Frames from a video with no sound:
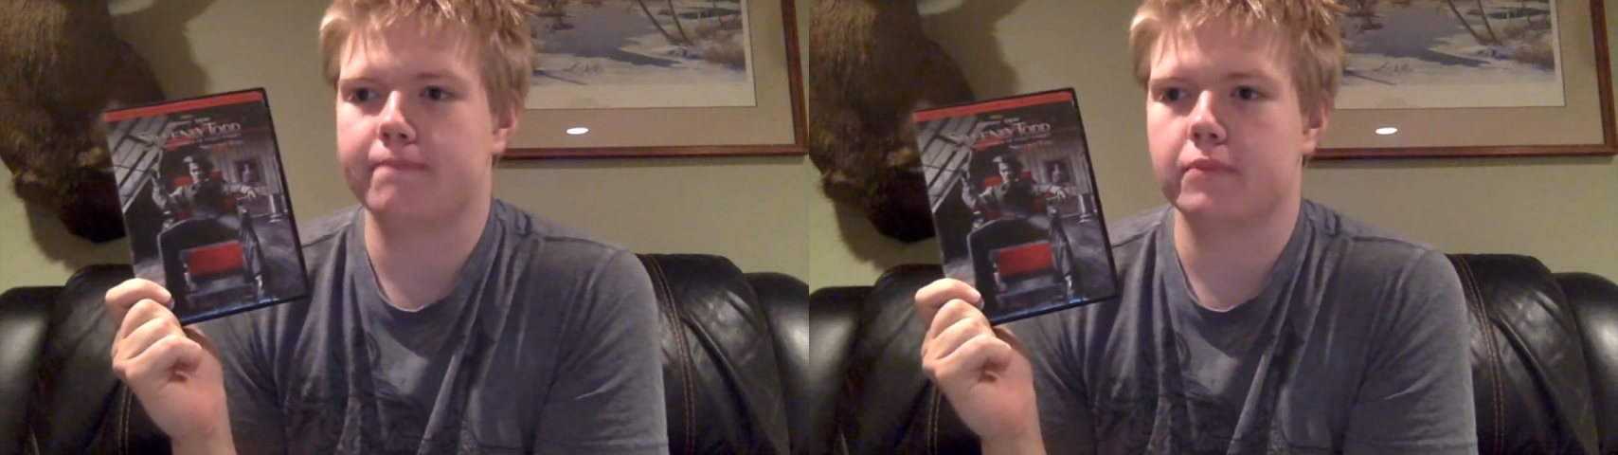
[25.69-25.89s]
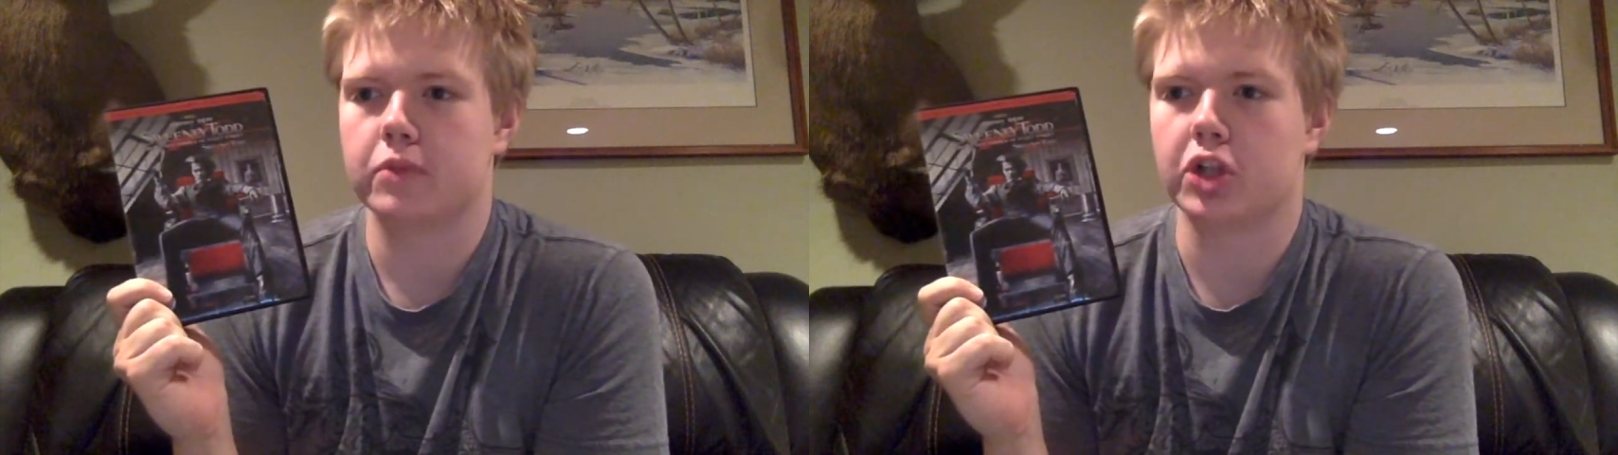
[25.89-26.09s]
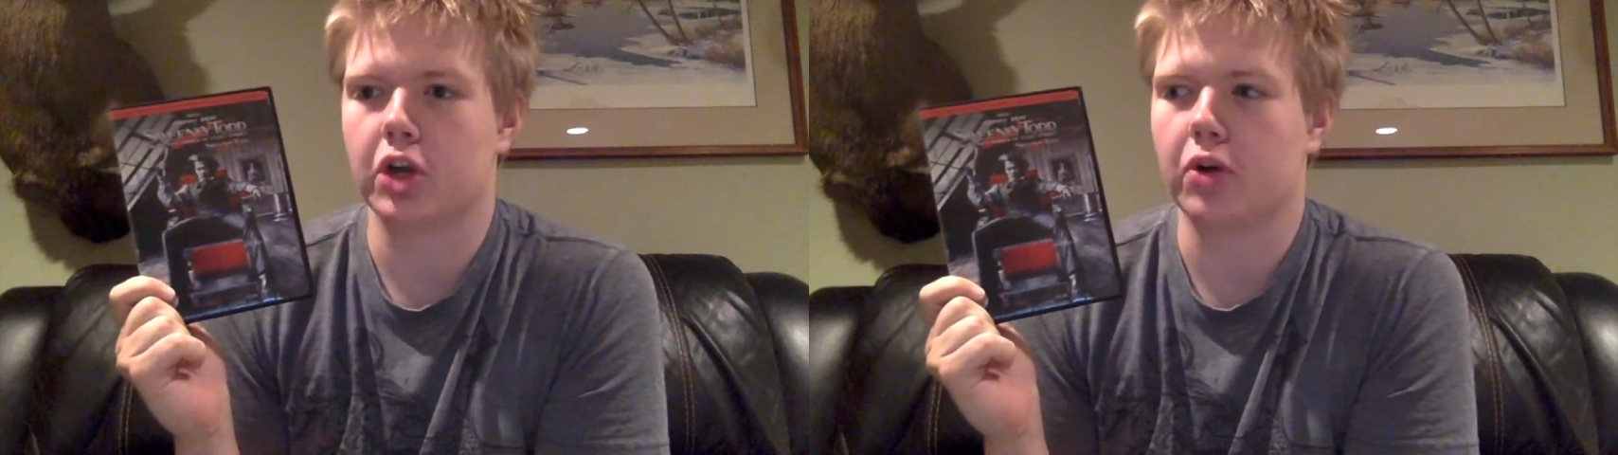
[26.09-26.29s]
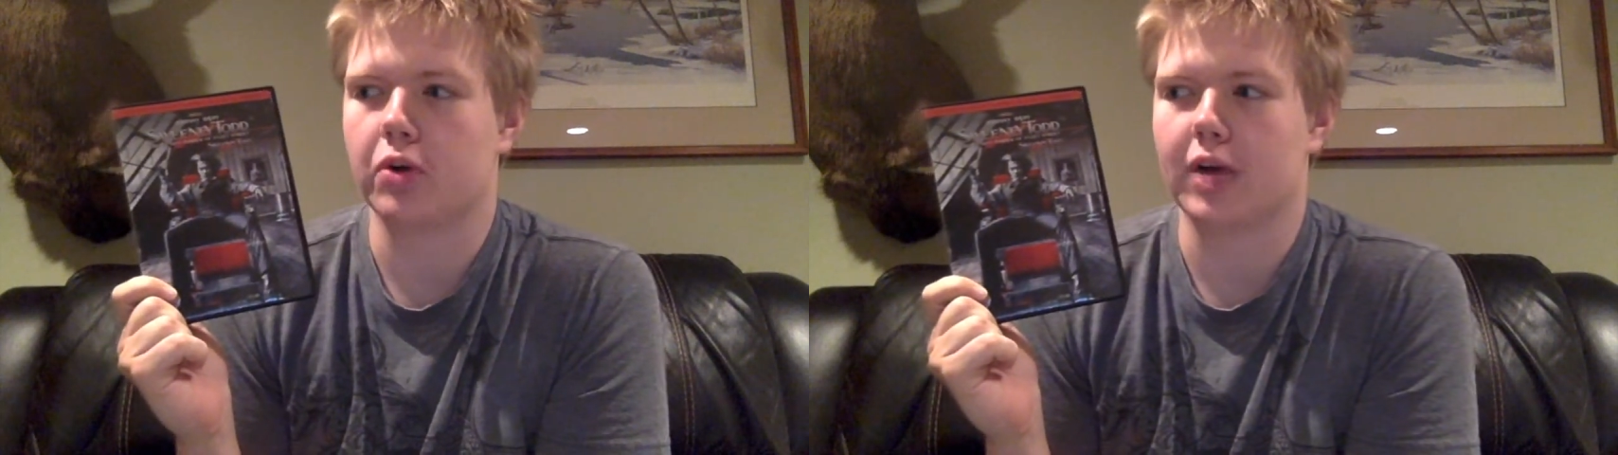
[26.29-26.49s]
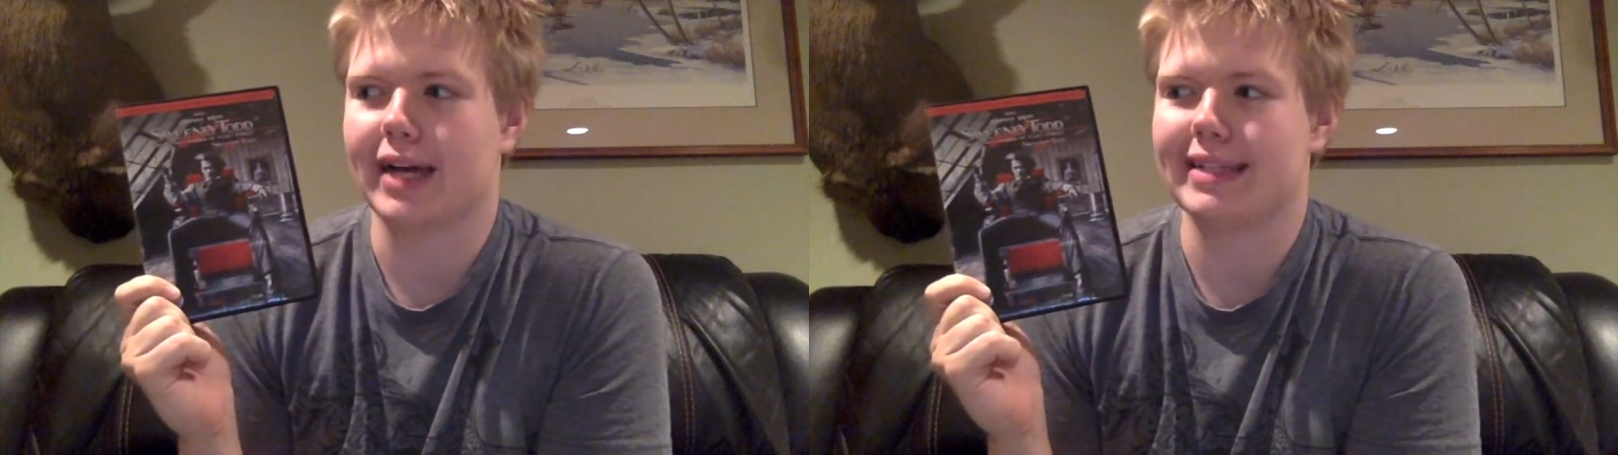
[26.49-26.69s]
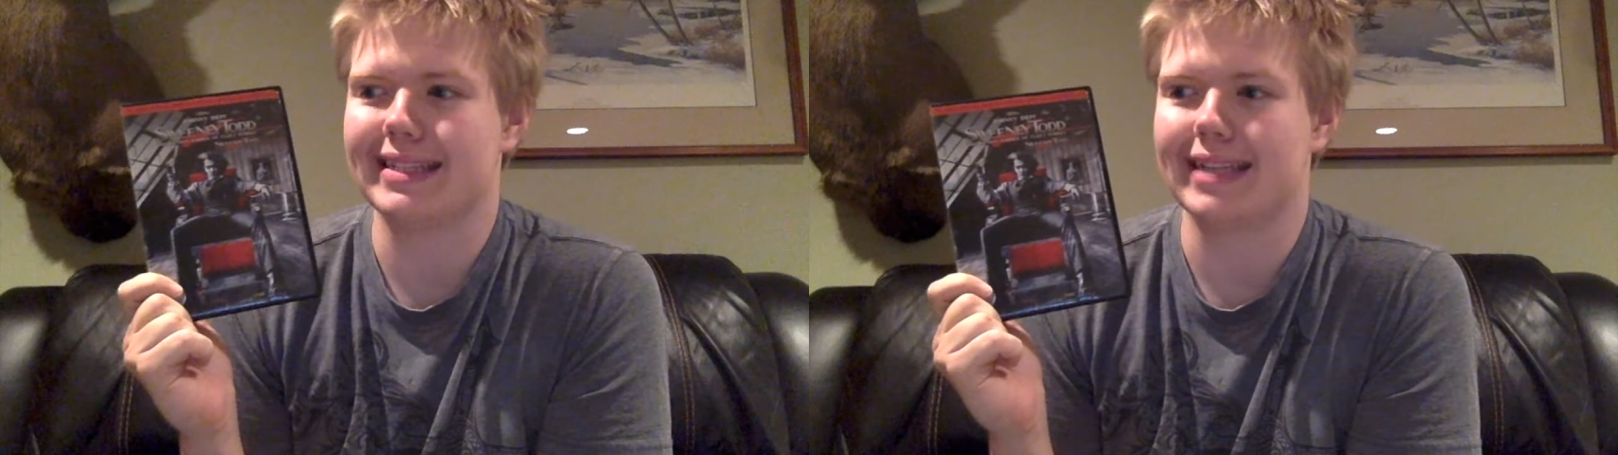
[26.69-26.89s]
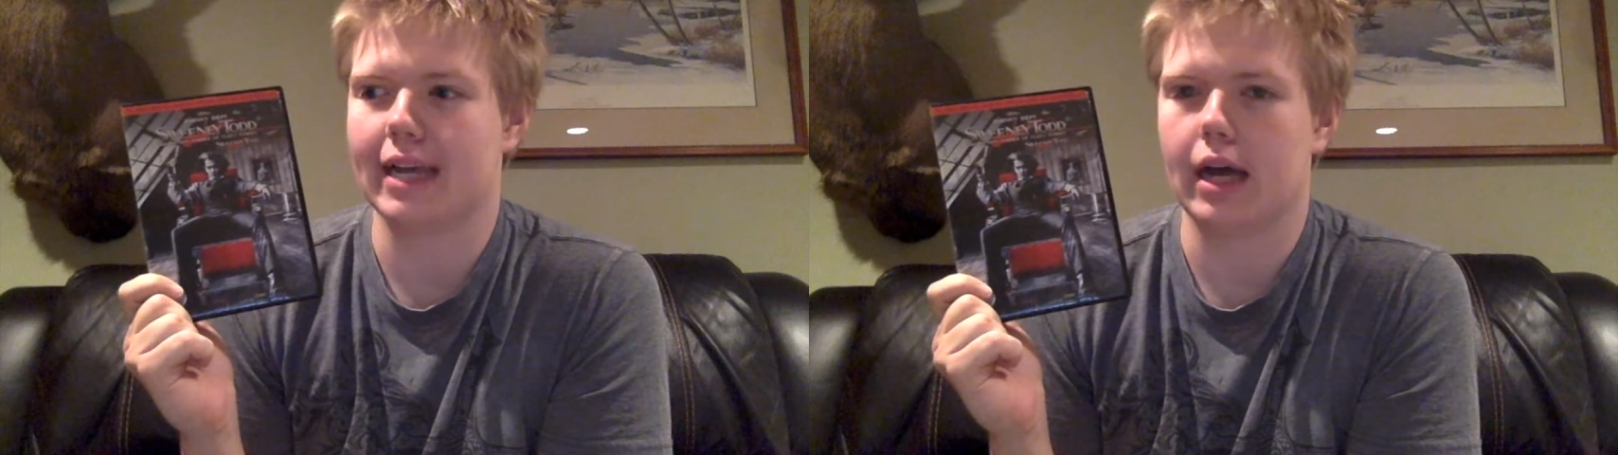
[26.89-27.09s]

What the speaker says: So, guys,